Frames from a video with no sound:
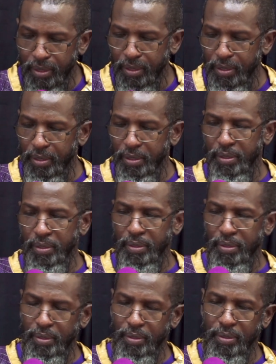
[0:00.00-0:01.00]

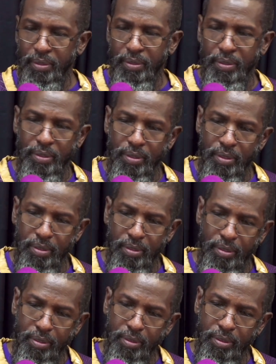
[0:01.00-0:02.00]

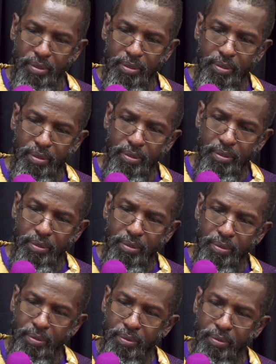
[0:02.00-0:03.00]

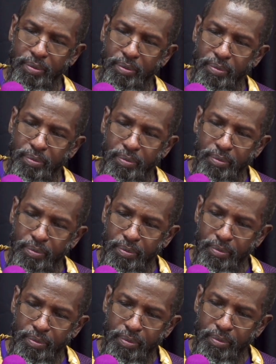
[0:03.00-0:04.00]

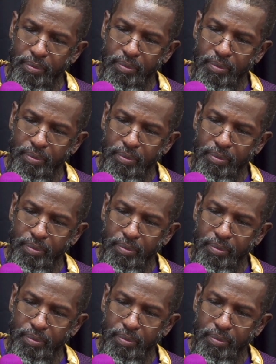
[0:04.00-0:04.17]
No one is speaking in this clip.